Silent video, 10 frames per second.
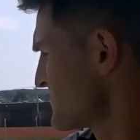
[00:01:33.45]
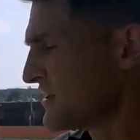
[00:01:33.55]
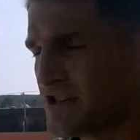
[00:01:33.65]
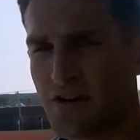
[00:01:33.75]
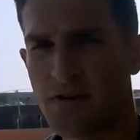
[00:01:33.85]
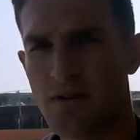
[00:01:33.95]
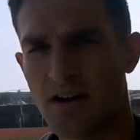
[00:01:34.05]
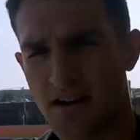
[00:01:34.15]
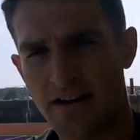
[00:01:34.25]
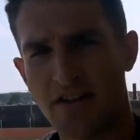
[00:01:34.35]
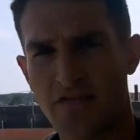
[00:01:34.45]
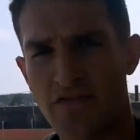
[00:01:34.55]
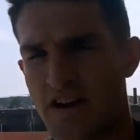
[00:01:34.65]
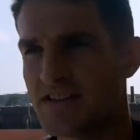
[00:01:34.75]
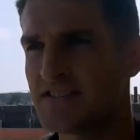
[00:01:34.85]
I'm going to show you another
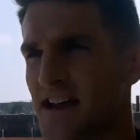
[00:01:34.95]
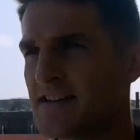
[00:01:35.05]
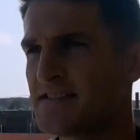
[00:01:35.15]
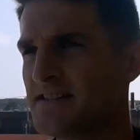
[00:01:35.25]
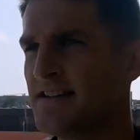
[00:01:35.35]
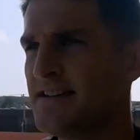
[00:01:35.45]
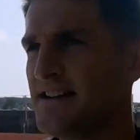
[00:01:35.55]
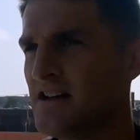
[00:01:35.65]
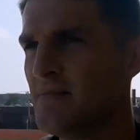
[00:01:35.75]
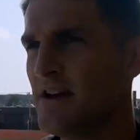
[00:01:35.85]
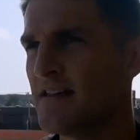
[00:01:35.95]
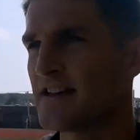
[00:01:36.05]
fitness test in a minute.